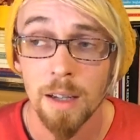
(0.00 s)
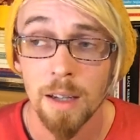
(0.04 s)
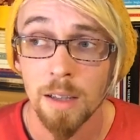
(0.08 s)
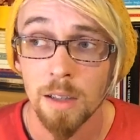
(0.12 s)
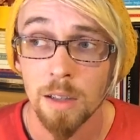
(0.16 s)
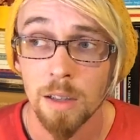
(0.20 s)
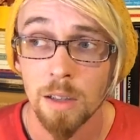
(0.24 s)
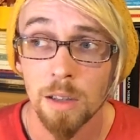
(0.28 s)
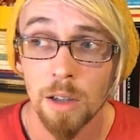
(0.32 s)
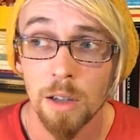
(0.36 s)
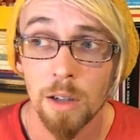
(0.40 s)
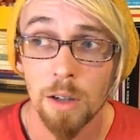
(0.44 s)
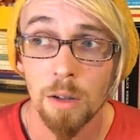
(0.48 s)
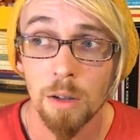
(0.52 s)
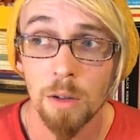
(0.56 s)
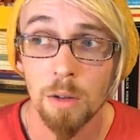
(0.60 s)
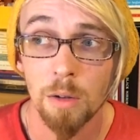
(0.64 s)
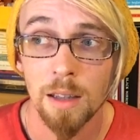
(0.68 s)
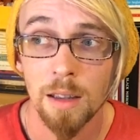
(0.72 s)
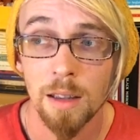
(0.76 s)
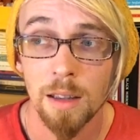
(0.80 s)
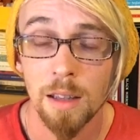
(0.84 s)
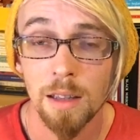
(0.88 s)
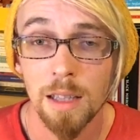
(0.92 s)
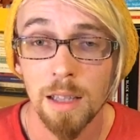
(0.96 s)
So
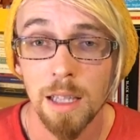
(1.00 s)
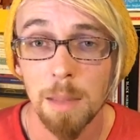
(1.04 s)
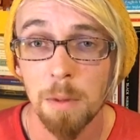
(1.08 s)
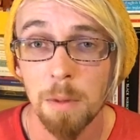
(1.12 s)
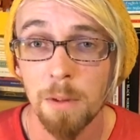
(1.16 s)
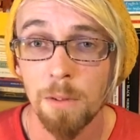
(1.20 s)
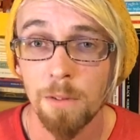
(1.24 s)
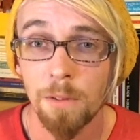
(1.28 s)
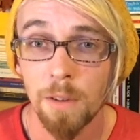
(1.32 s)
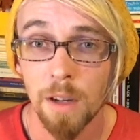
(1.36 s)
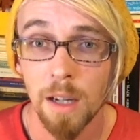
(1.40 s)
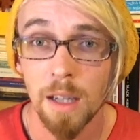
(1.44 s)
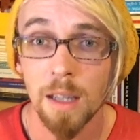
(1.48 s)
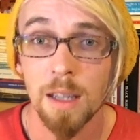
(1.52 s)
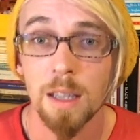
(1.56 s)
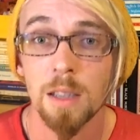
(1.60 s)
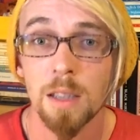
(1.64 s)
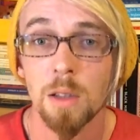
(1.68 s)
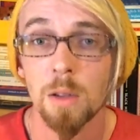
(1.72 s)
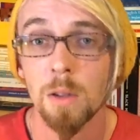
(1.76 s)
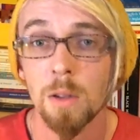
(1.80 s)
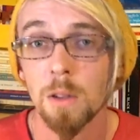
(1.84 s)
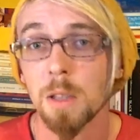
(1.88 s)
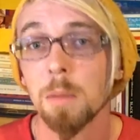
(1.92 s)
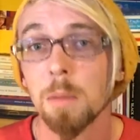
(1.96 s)
the leap of faith is
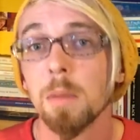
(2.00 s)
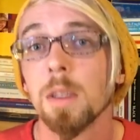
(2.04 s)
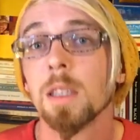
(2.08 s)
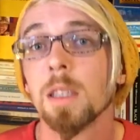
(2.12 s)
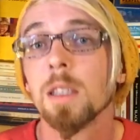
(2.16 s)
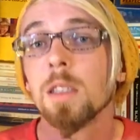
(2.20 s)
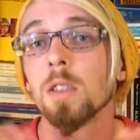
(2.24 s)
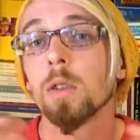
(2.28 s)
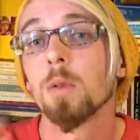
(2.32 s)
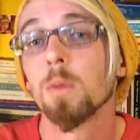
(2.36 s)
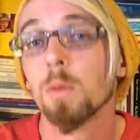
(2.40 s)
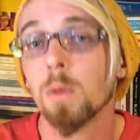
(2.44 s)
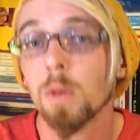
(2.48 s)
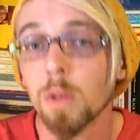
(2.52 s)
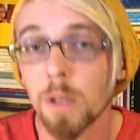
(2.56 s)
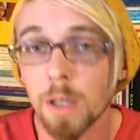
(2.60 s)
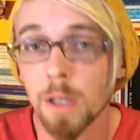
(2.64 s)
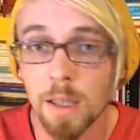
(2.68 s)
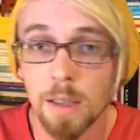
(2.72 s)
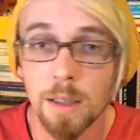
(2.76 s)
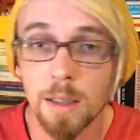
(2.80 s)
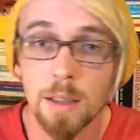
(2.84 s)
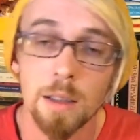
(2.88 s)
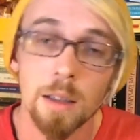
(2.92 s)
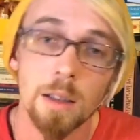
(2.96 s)
ultimately
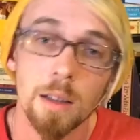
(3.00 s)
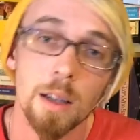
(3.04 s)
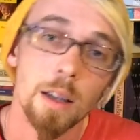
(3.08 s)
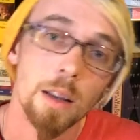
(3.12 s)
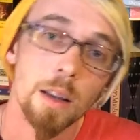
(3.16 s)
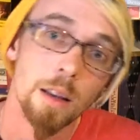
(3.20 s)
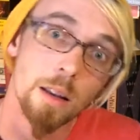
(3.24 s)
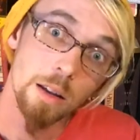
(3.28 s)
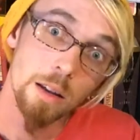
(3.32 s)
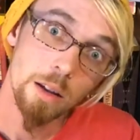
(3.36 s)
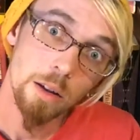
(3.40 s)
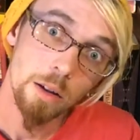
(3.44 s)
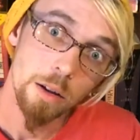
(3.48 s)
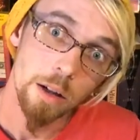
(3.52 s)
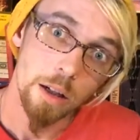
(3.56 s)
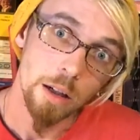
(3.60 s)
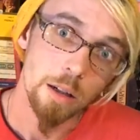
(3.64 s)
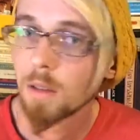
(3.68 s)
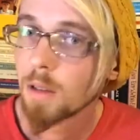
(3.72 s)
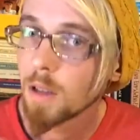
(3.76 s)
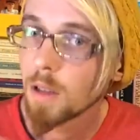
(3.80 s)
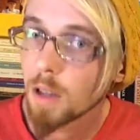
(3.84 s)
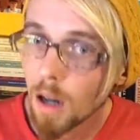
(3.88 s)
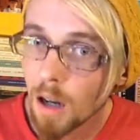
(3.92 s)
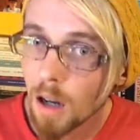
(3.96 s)
towards the good,
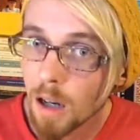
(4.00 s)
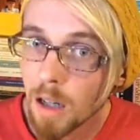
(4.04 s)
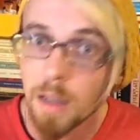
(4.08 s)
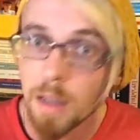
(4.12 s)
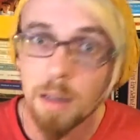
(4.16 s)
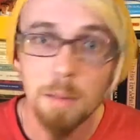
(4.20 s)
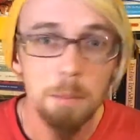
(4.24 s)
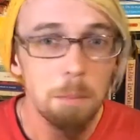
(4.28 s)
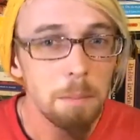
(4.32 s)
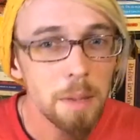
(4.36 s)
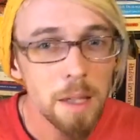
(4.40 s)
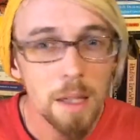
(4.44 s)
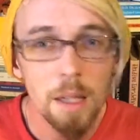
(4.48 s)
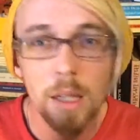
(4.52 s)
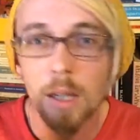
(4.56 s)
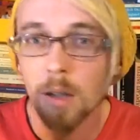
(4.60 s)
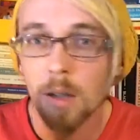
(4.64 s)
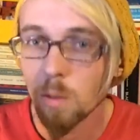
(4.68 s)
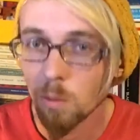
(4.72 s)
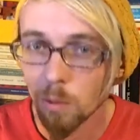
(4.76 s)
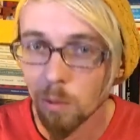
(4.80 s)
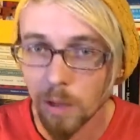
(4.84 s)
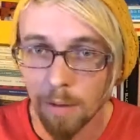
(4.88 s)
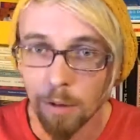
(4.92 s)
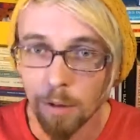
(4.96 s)
God, being,
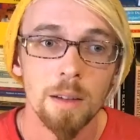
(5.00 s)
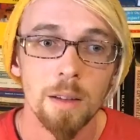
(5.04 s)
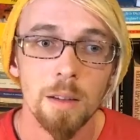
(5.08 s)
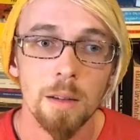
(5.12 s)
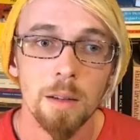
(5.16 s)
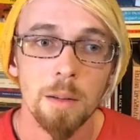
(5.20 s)
whatever.